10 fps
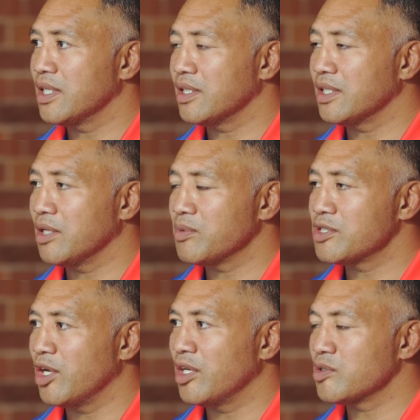I think that
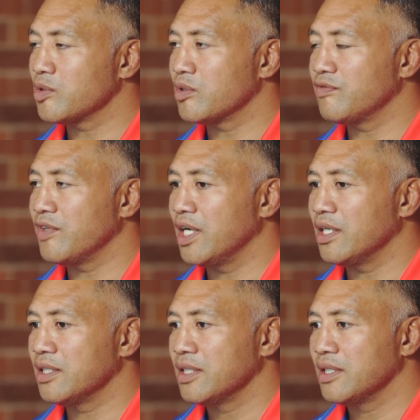was the only sort
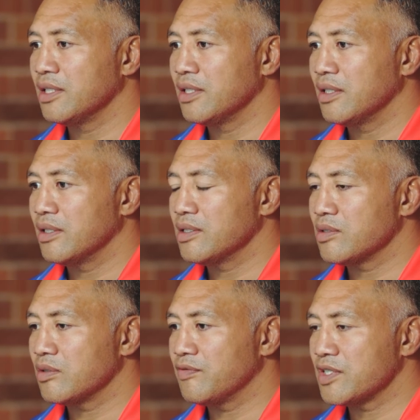
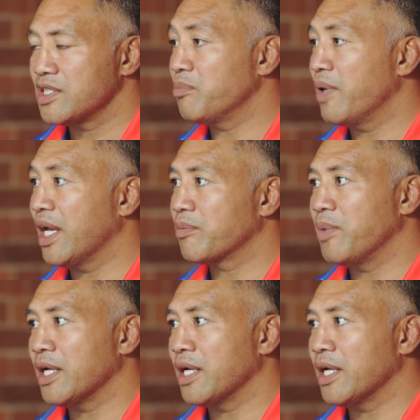of a setback.